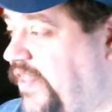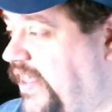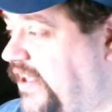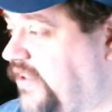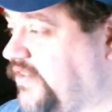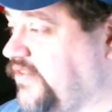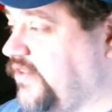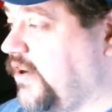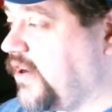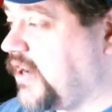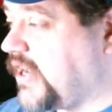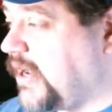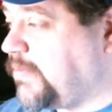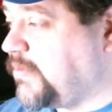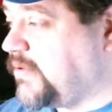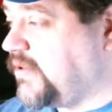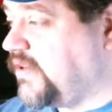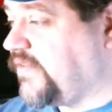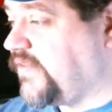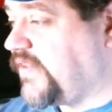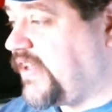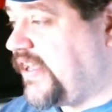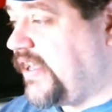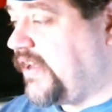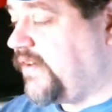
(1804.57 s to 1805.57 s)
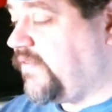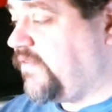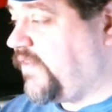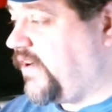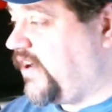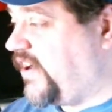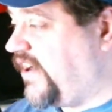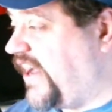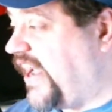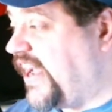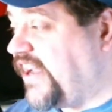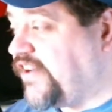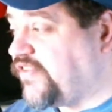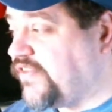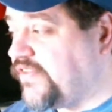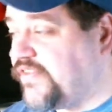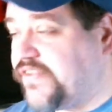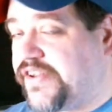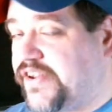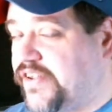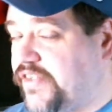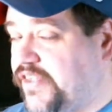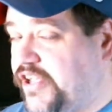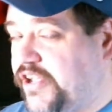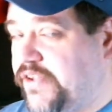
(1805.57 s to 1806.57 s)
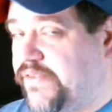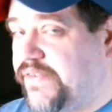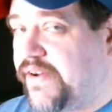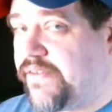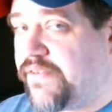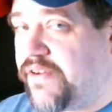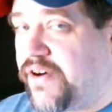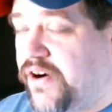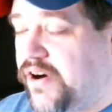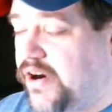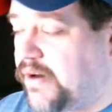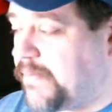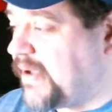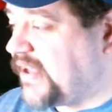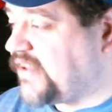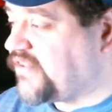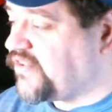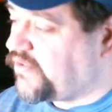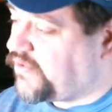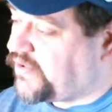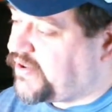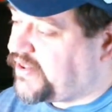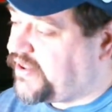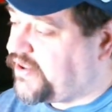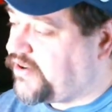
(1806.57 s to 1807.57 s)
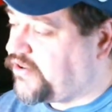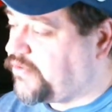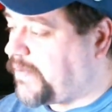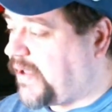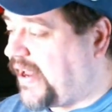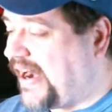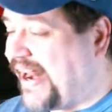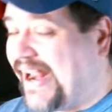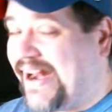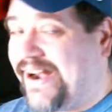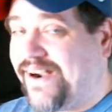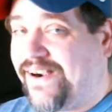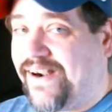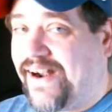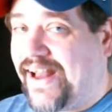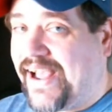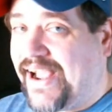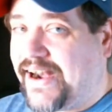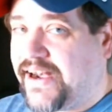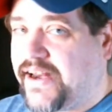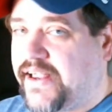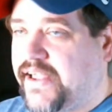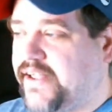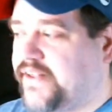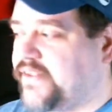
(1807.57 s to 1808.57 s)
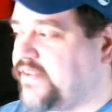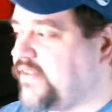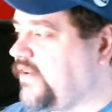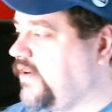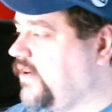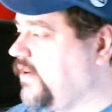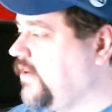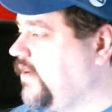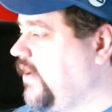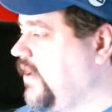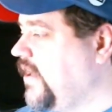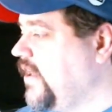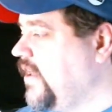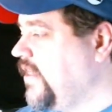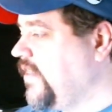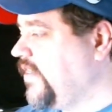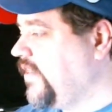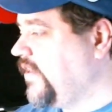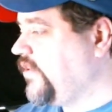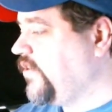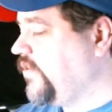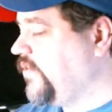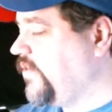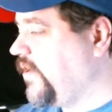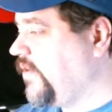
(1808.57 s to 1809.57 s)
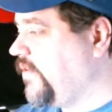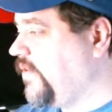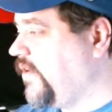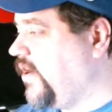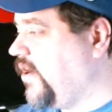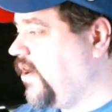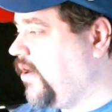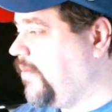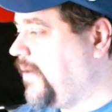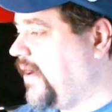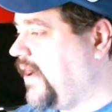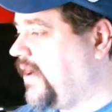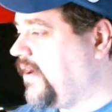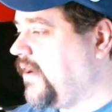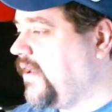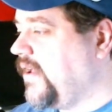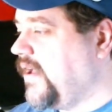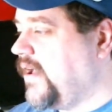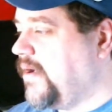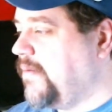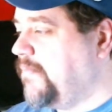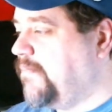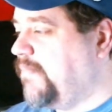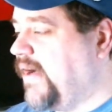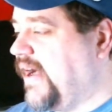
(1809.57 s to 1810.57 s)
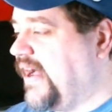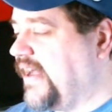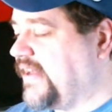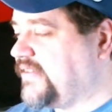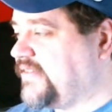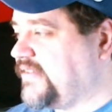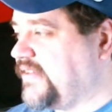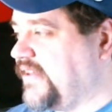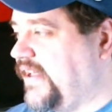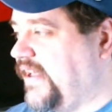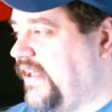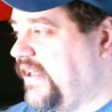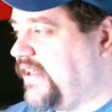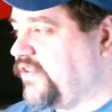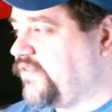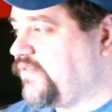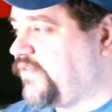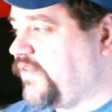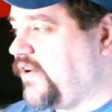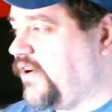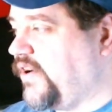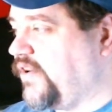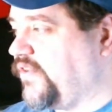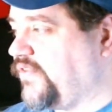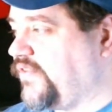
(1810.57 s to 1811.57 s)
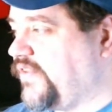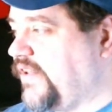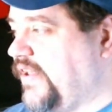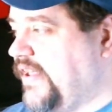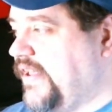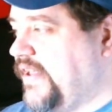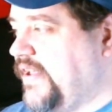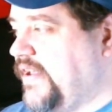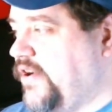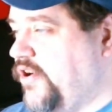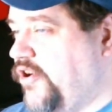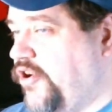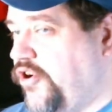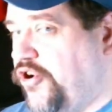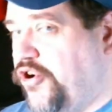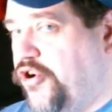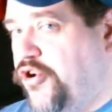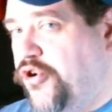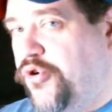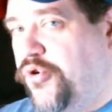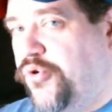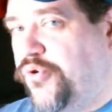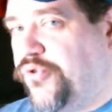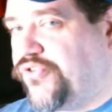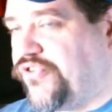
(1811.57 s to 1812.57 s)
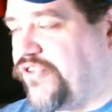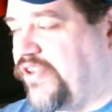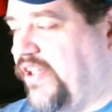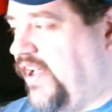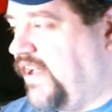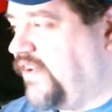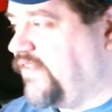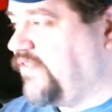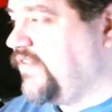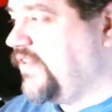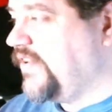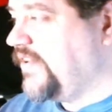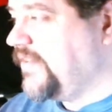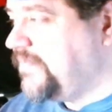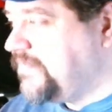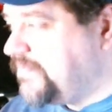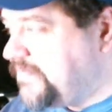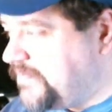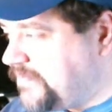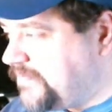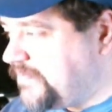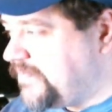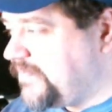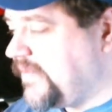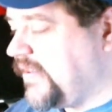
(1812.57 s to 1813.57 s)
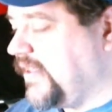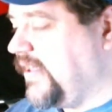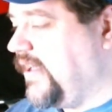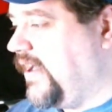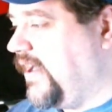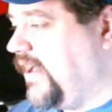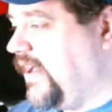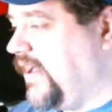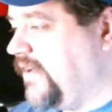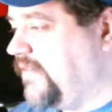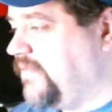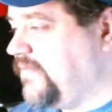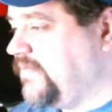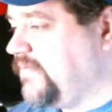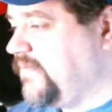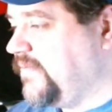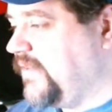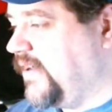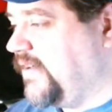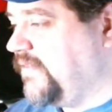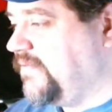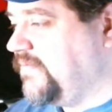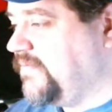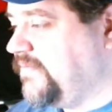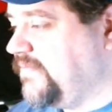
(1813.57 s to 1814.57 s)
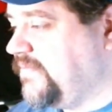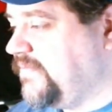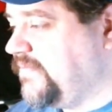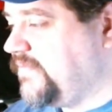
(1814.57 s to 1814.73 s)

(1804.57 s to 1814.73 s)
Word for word: things. There are a couple of kit variations here that you've never heard about, so really there's about eight or nine kits here that you don't know about. But uh, as far as new stuff, uh, you know,